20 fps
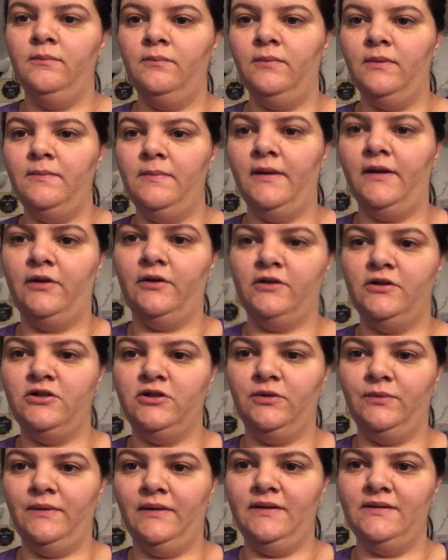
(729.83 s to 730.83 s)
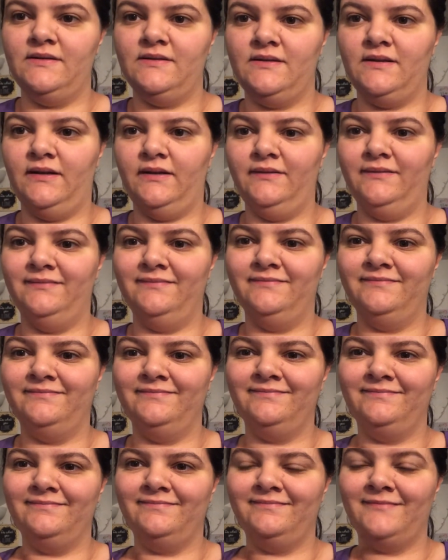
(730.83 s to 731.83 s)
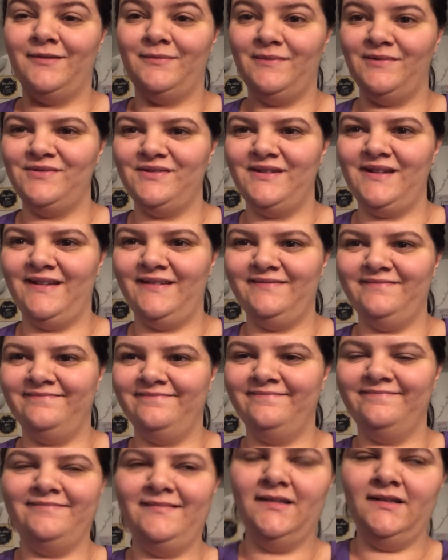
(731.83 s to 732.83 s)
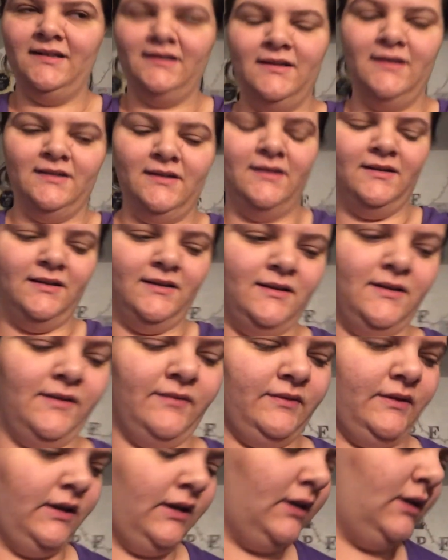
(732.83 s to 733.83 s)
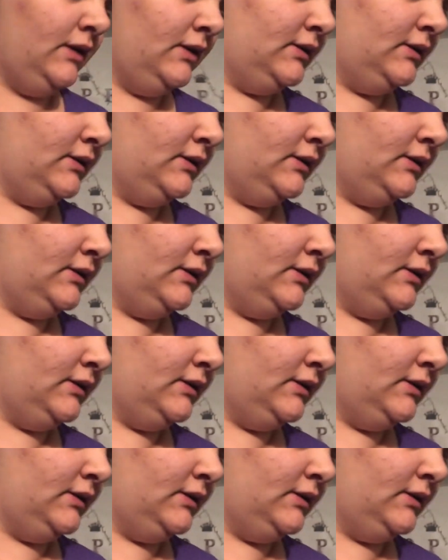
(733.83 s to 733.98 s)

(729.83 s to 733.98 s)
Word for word: my battery's showing it's dead, almost dead. Probably.